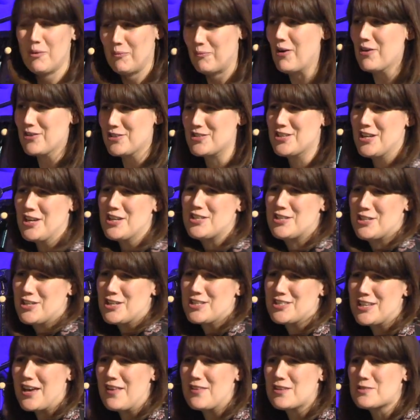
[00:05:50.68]
wanted to
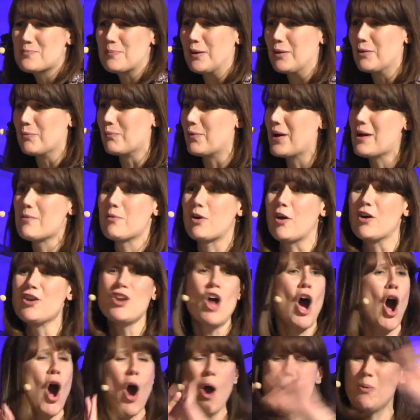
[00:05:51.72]
take this pill, and we were going,
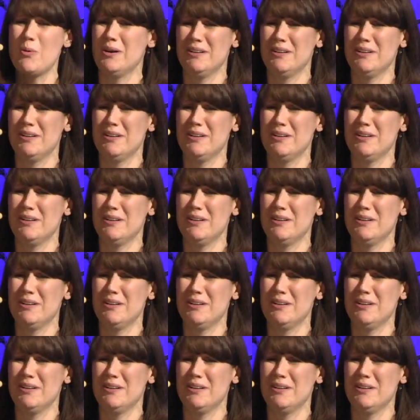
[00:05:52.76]
no,